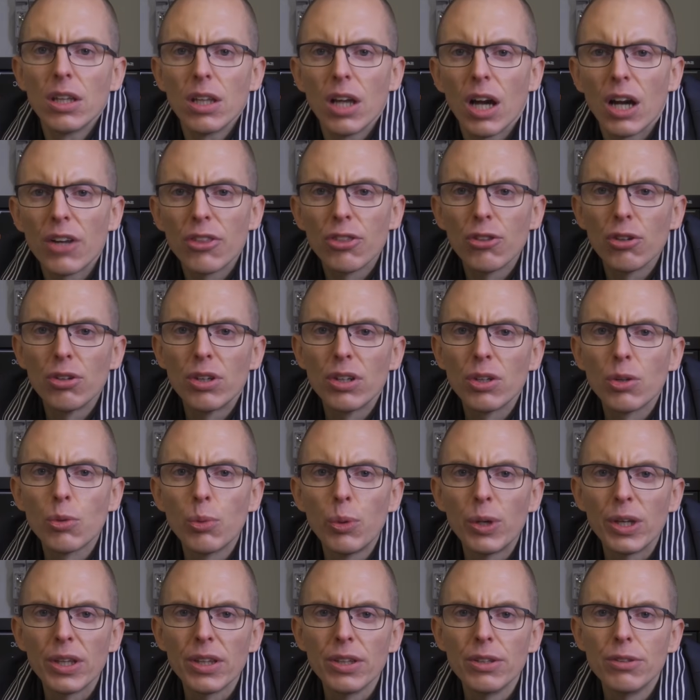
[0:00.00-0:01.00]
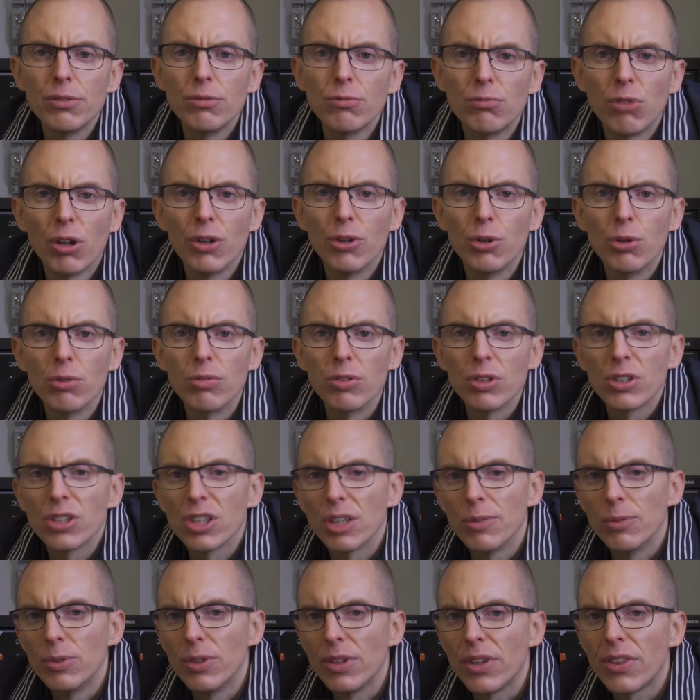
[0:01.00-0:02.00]
I thought I'd quickly run over
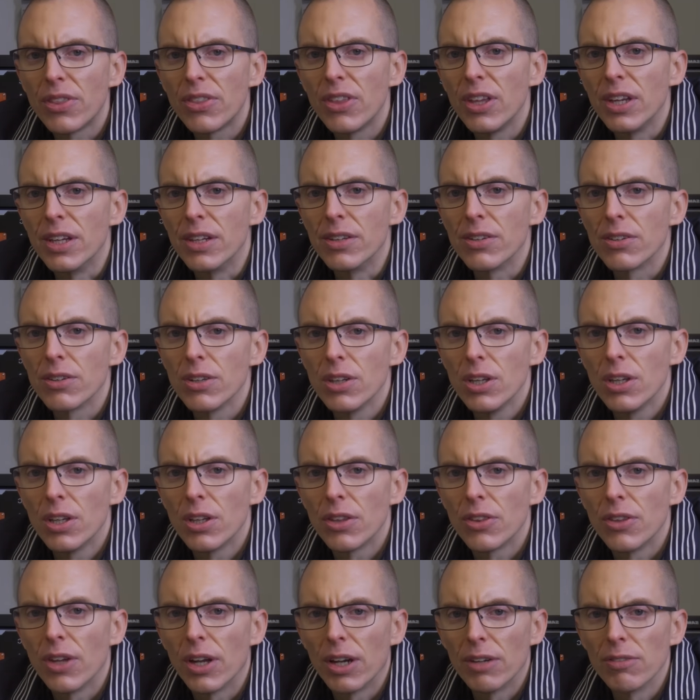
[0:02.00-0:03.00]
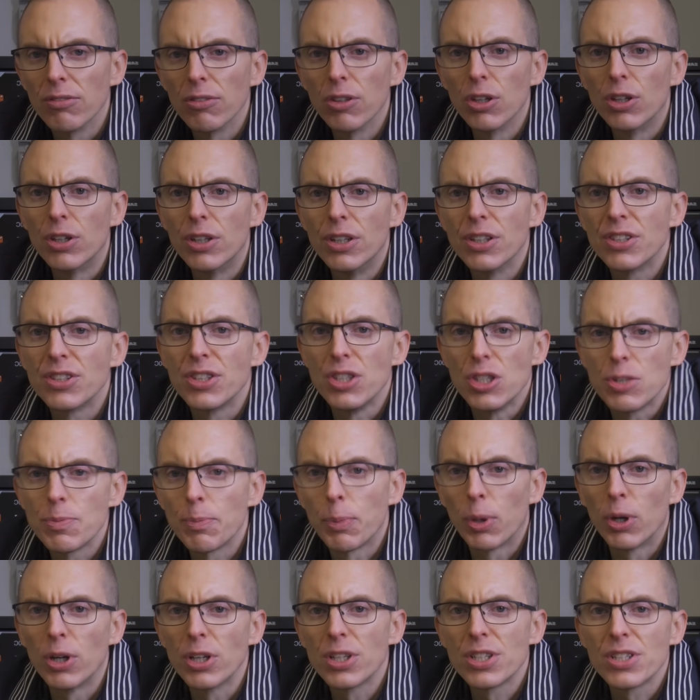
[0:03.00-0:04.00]
some of the things that I've learned since
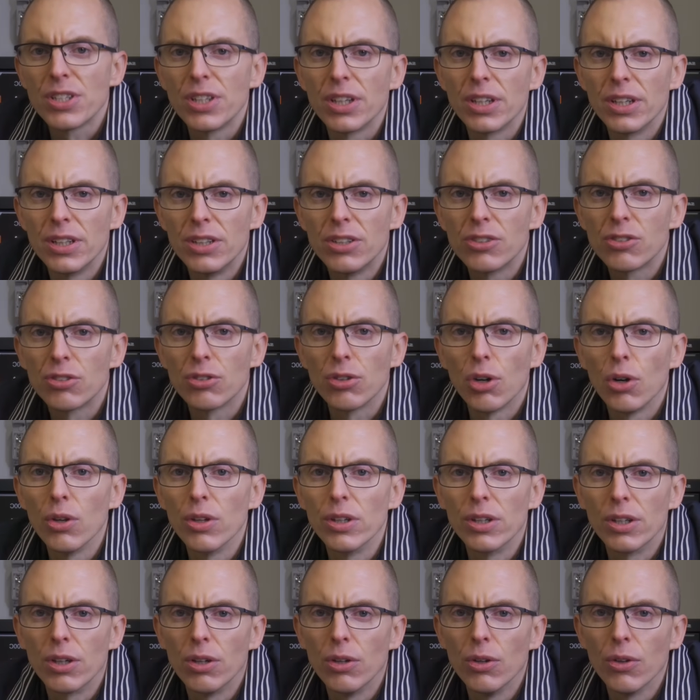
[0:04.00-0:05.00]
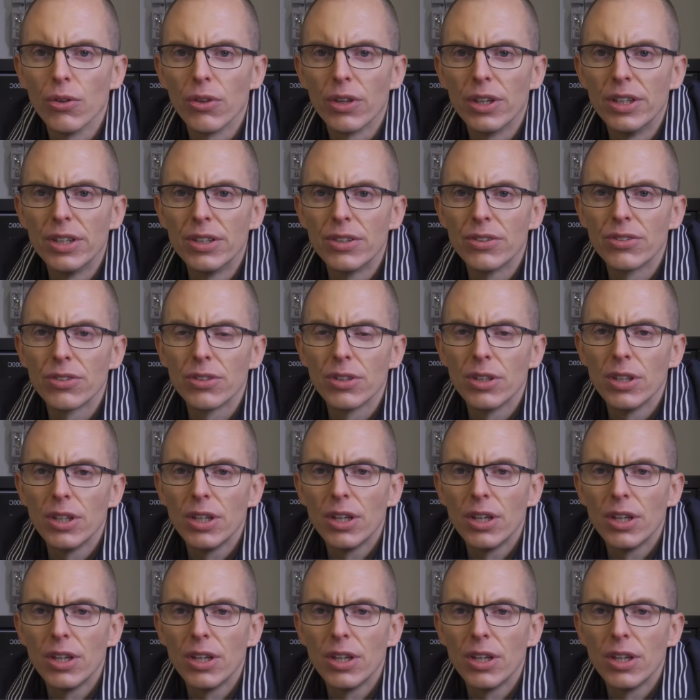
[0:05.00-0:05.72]
purchasing and installing all this